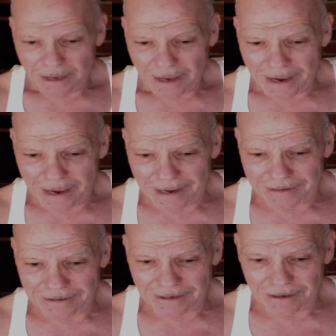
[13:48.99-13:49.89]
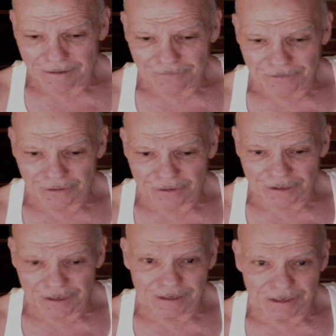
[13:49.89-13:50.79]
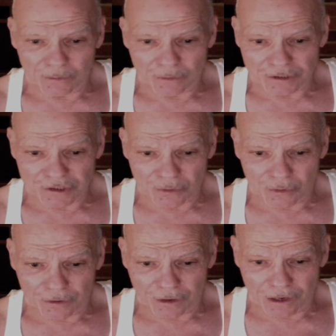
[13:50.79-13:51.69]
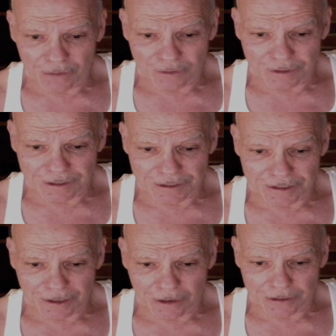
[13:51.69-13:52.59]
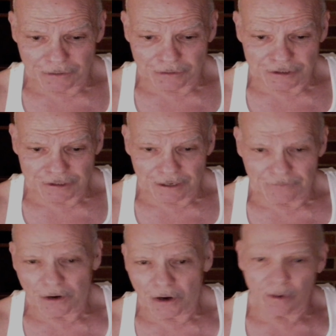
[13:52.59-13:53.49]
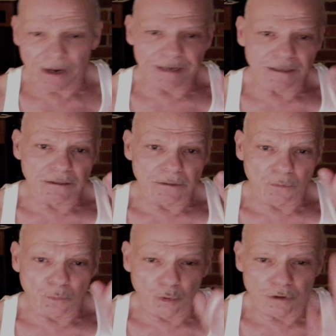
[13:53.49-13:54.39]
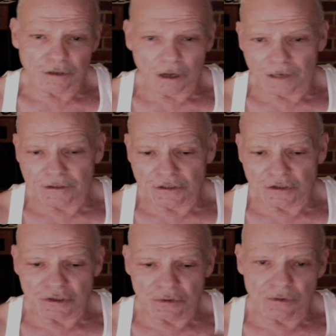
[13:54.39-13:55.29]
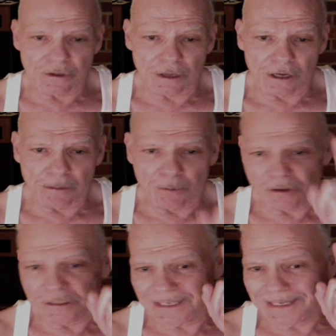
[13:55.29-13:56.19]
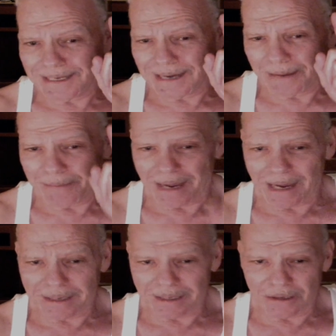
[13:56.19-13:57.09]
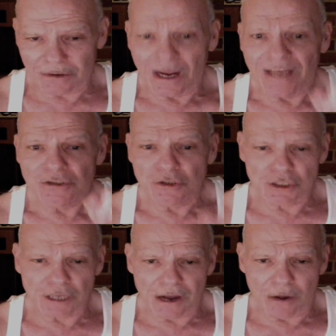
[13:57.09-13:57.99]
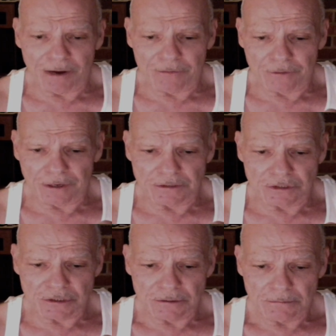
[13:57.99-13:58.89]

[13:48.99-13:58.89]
And fill you in on what's going on with this audio stuff. All right, we'll talk to you soon. Claudio Martini, I'm out of here. Ciao, my friends.